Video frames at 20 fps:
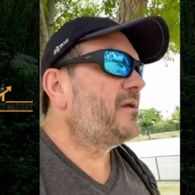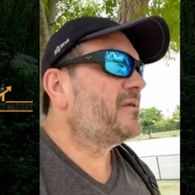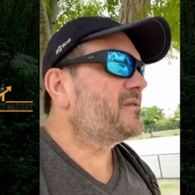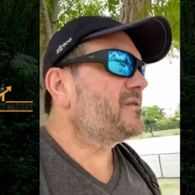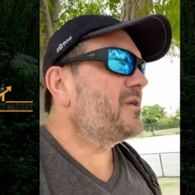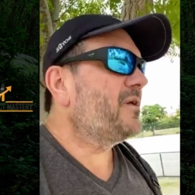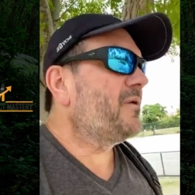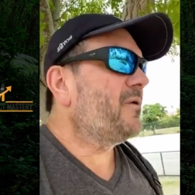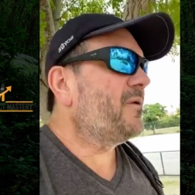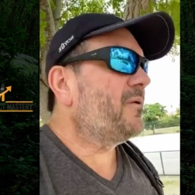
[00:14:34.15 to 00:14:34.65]

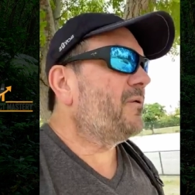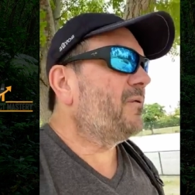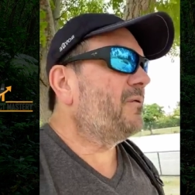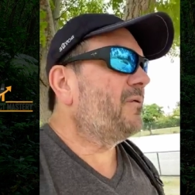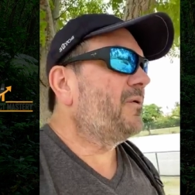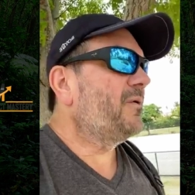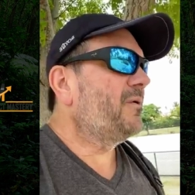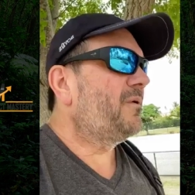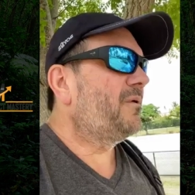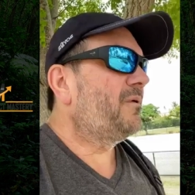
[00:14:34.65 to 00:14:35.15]
So
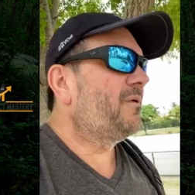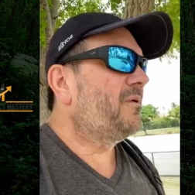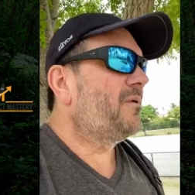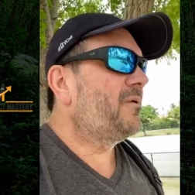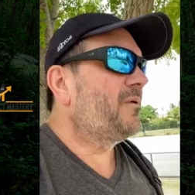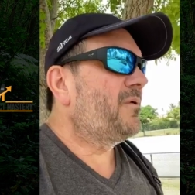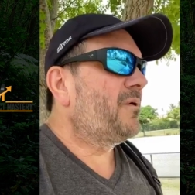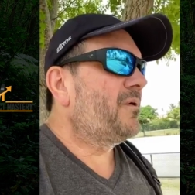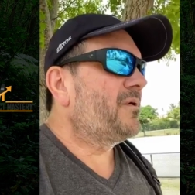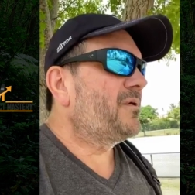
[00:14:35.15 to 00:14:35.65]

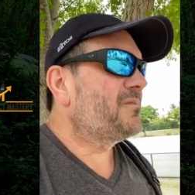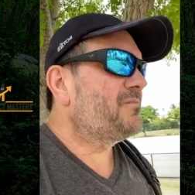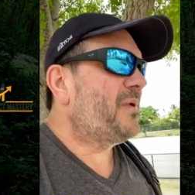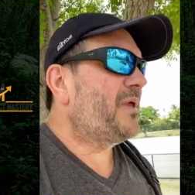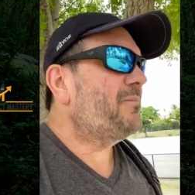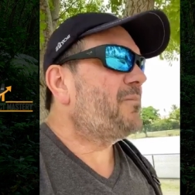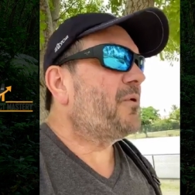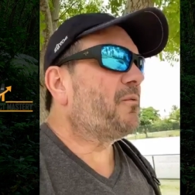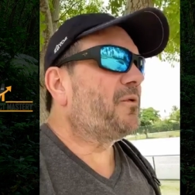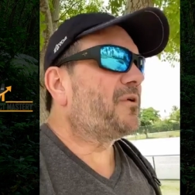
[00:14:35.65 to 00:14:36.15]

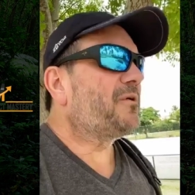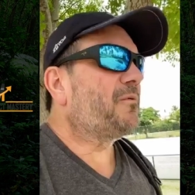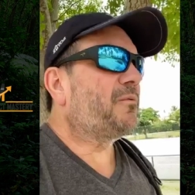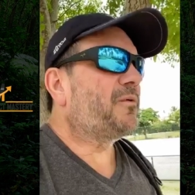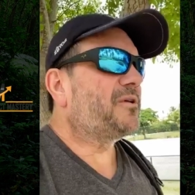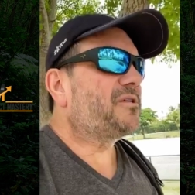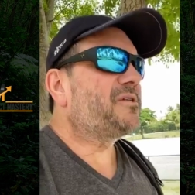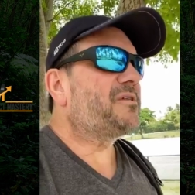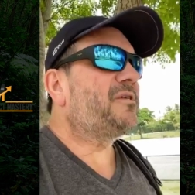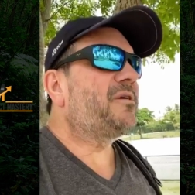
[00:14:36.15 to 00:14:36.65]
people
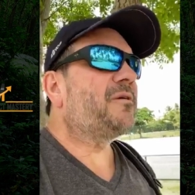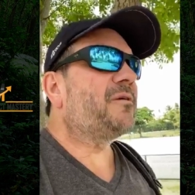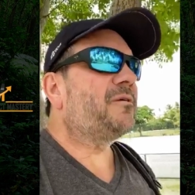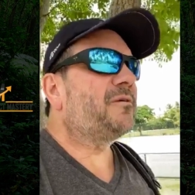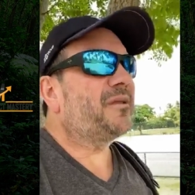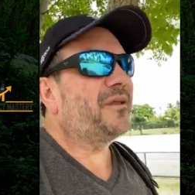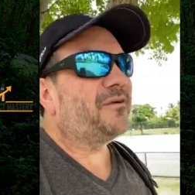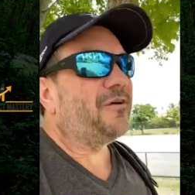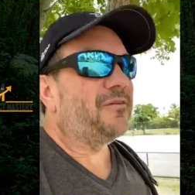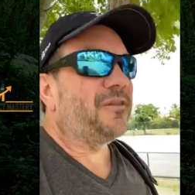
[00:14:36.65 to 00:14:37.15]
were
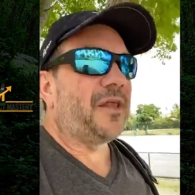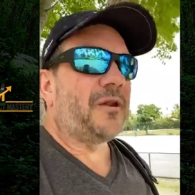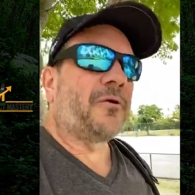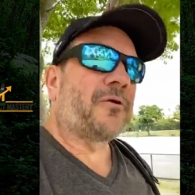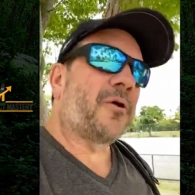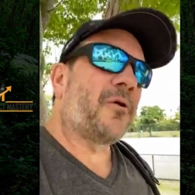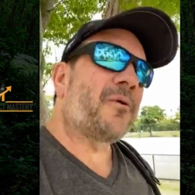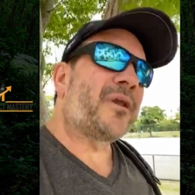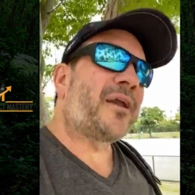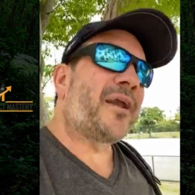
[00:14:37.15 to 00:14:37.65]
still, you know, they
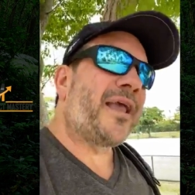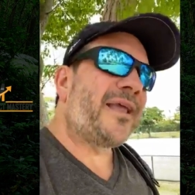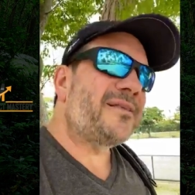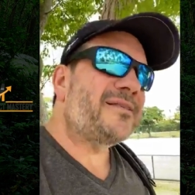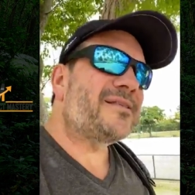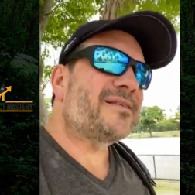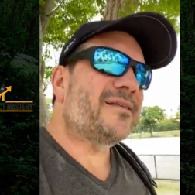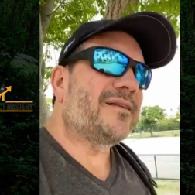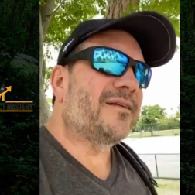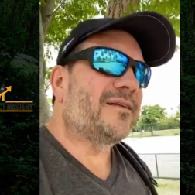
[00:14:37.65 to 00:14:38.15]
don't know what an
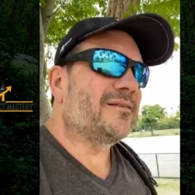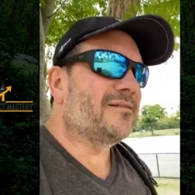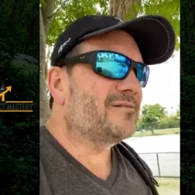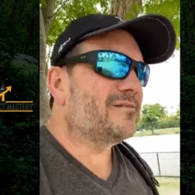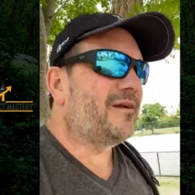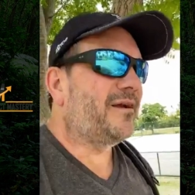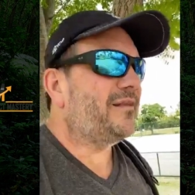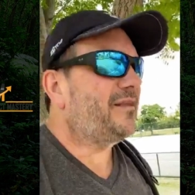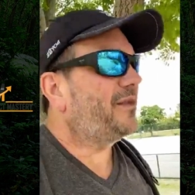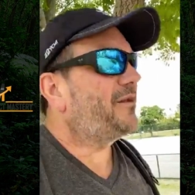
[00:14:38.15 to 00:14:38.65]
ASIN is,
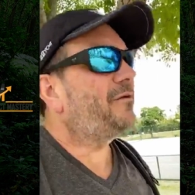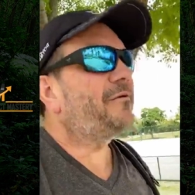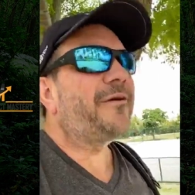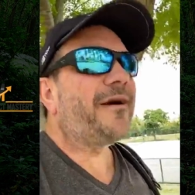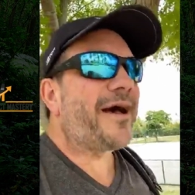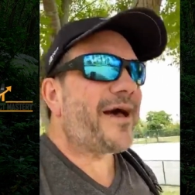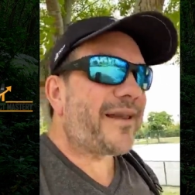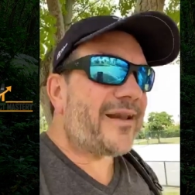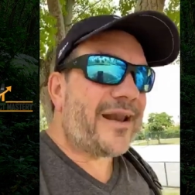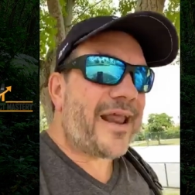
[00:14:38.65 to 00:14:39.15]
right? They don't
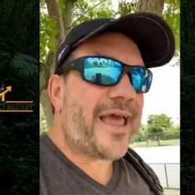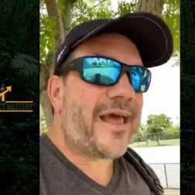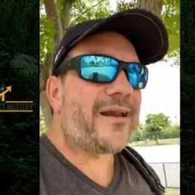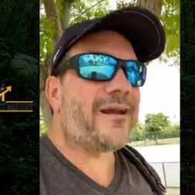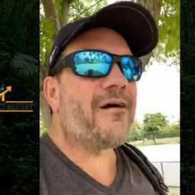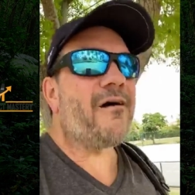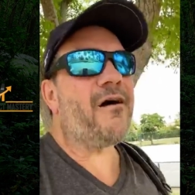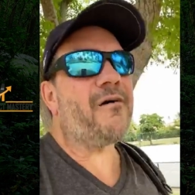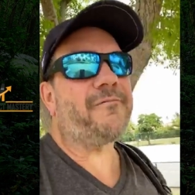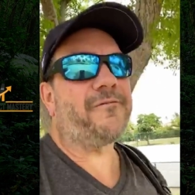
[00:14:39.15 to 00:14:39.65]
know how to add
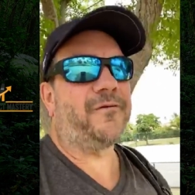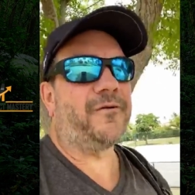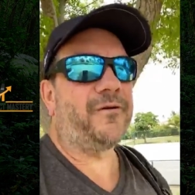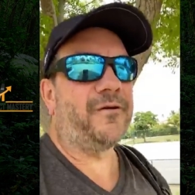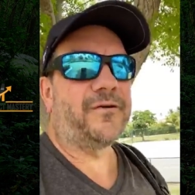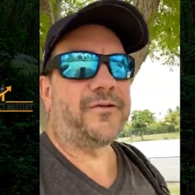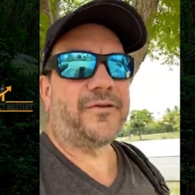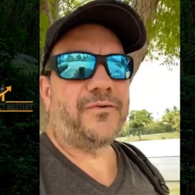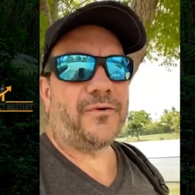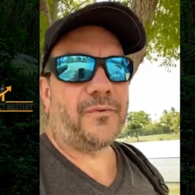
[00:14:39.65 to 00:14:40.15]
an offer
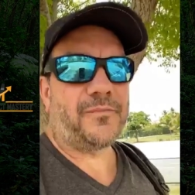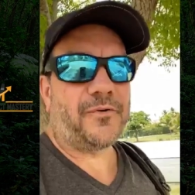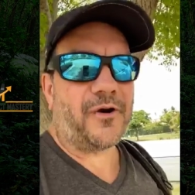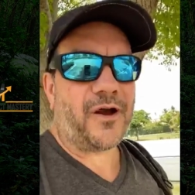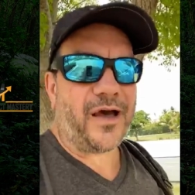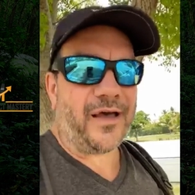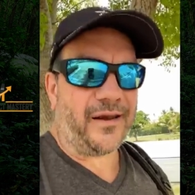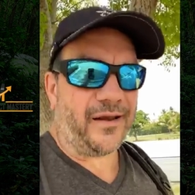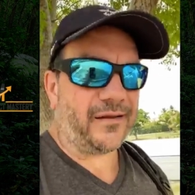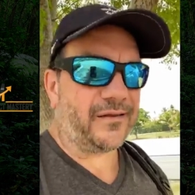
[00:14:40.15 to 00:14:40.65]
to a
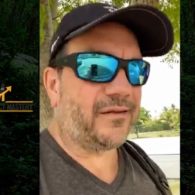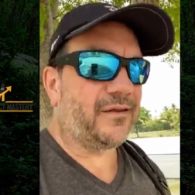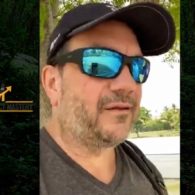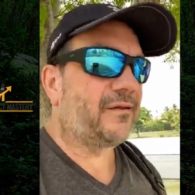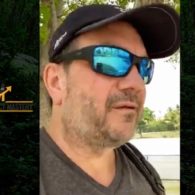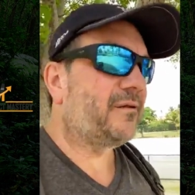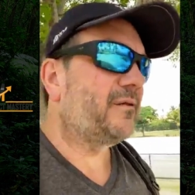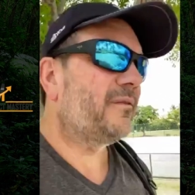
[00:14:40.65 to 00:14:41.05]
product.